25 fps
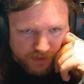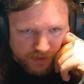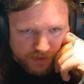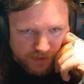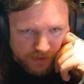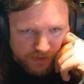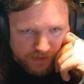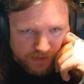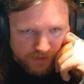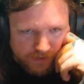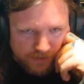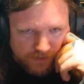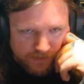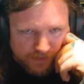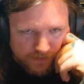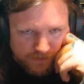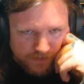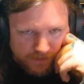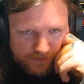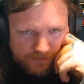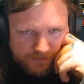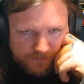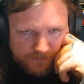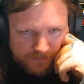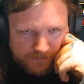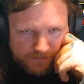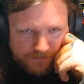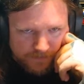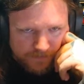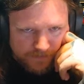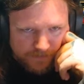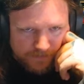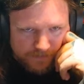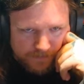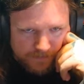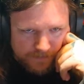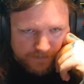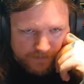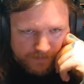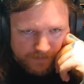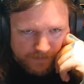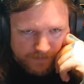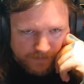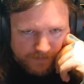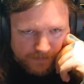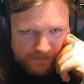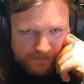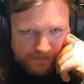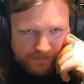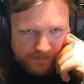
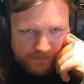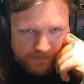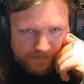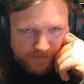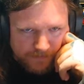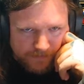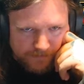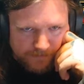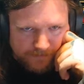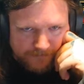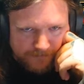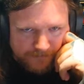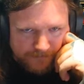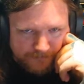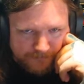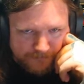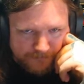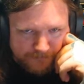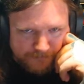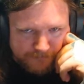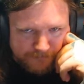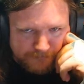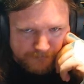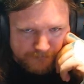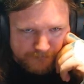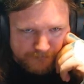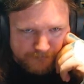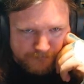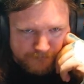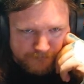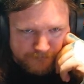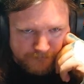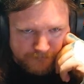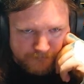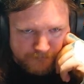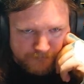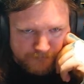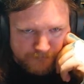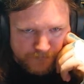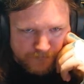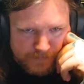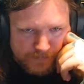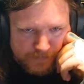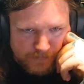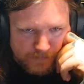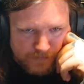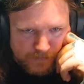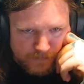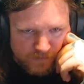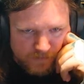
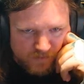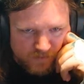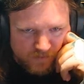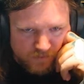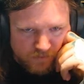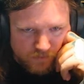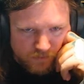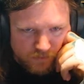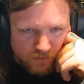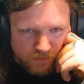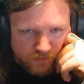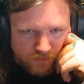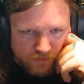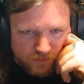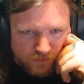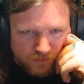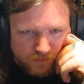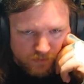Nobody speaks.